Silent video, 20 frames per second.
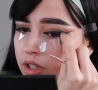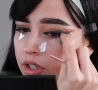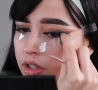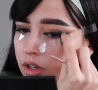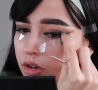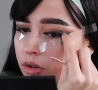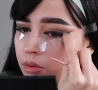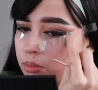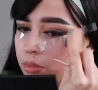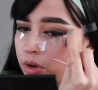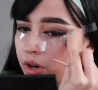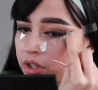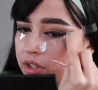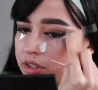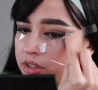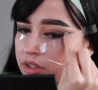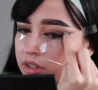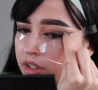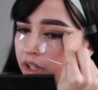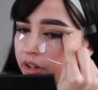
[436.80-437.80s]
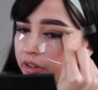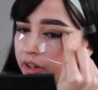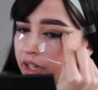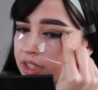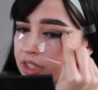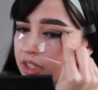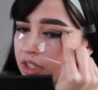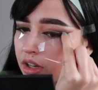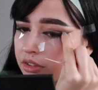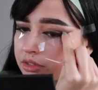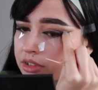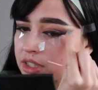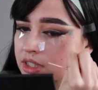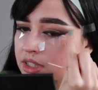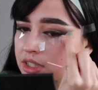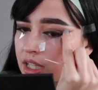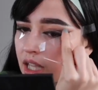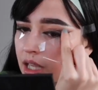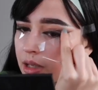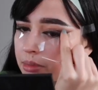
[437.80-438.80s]
can go more in the direction of the
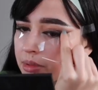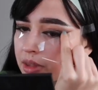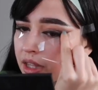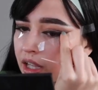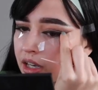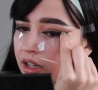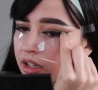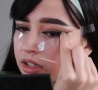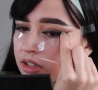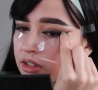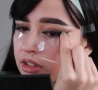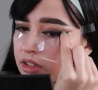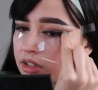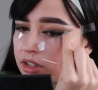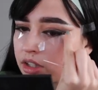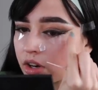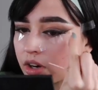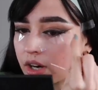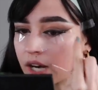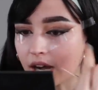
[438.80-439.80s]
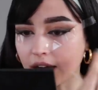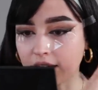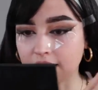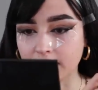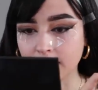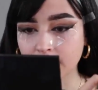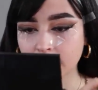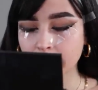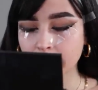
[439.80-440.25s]
tape than your eye.